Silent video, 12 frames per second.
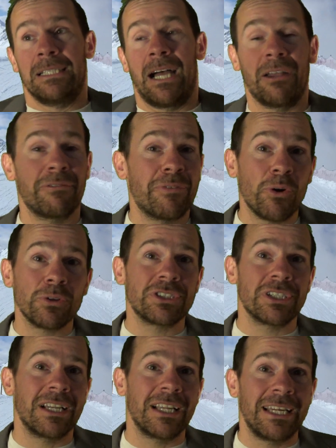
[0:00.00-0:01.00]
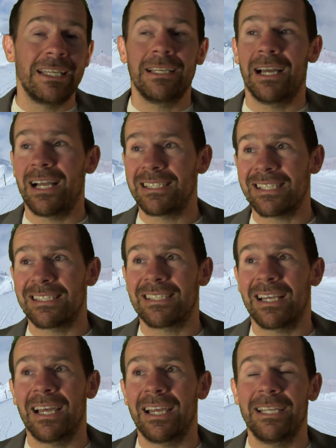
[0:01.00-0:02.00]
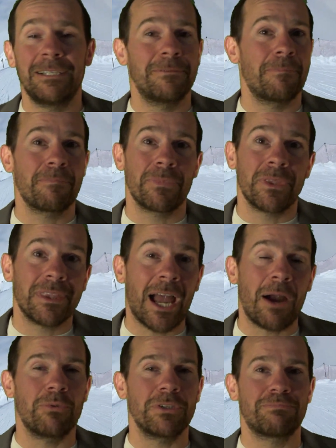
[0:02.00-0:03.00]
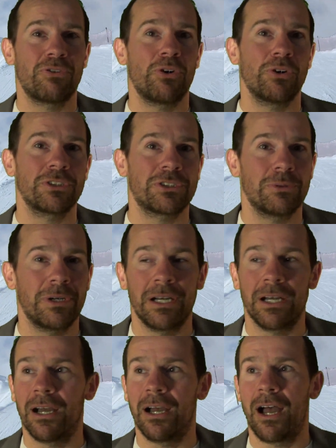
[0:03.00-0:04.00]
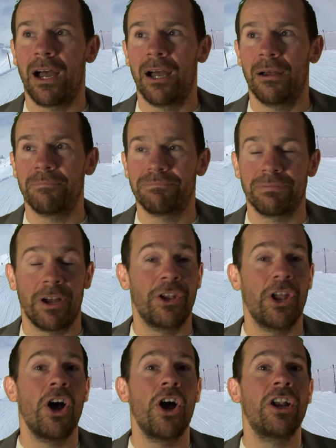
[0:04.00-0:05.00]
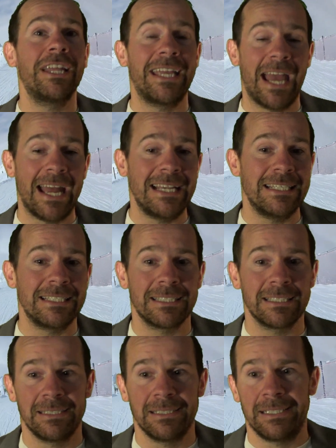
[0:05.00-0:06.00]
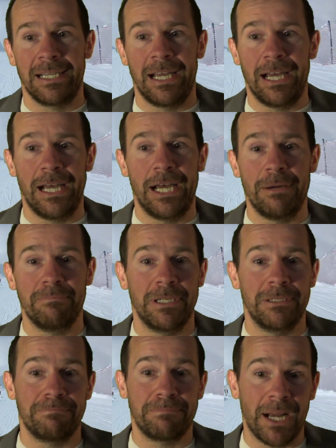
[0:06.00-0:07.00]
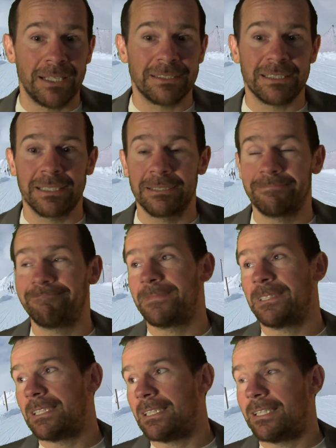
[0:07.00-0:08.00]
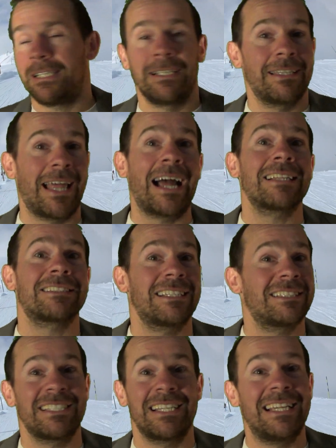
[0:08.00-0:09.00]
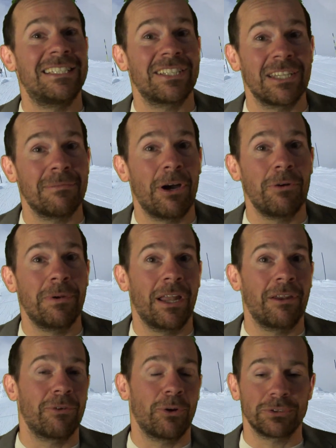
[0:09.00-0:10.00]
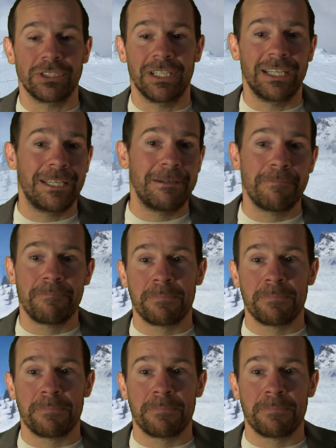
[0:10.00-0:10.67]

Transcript: Unfortunately, as I say, that was brought to a, a an early end, um, but that's as it is at the moment, unfortunately.